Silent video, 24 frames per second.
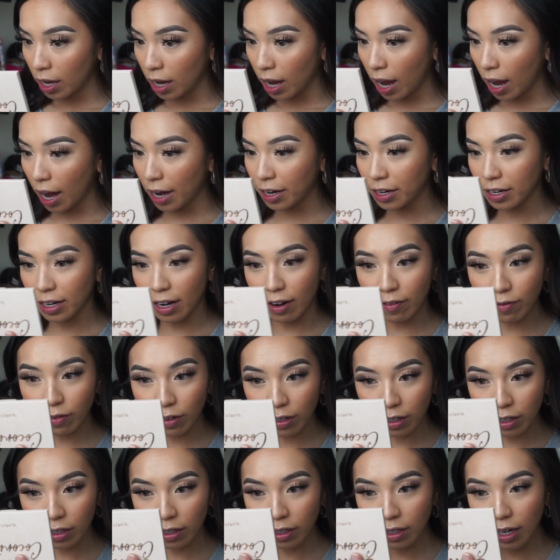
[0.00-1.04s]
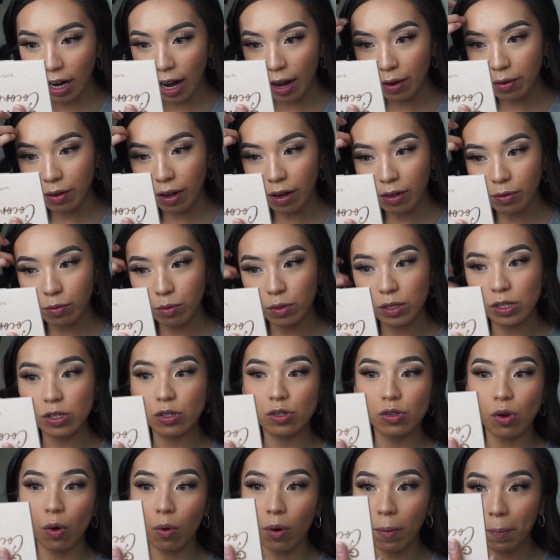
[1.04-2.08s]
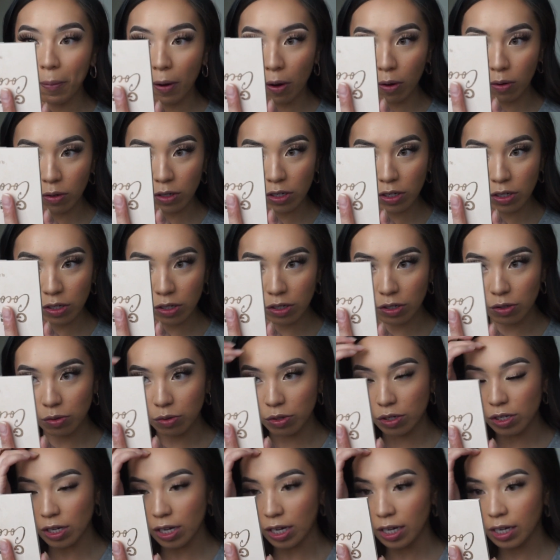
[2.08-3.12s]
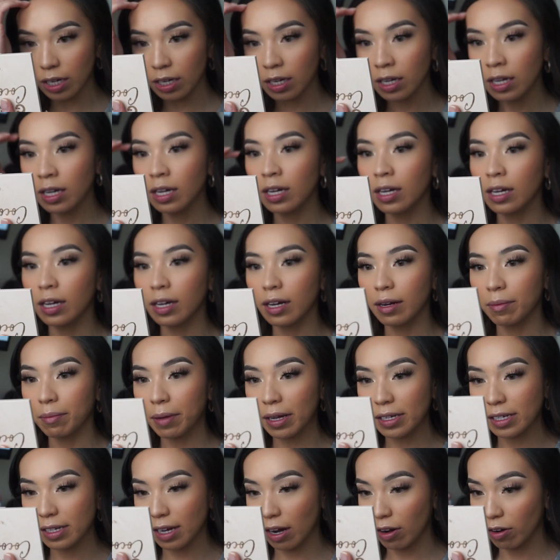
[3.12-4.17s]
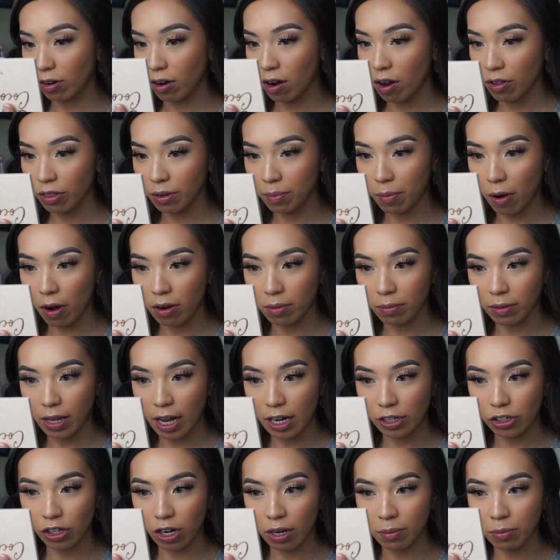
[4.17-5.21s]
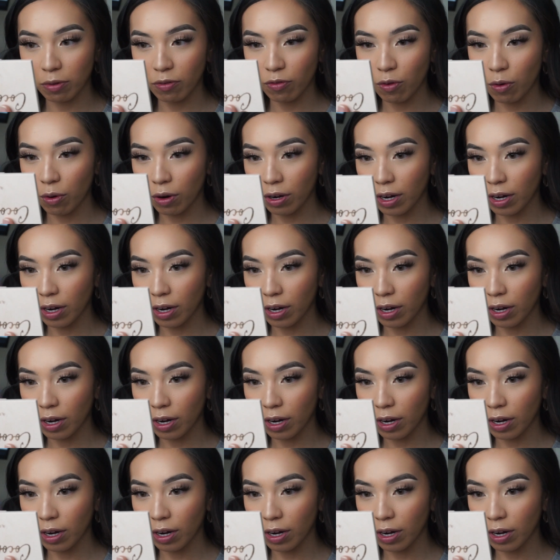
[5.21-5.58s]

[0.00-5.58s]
I was so opposed to using mascara on the bottom lash line before.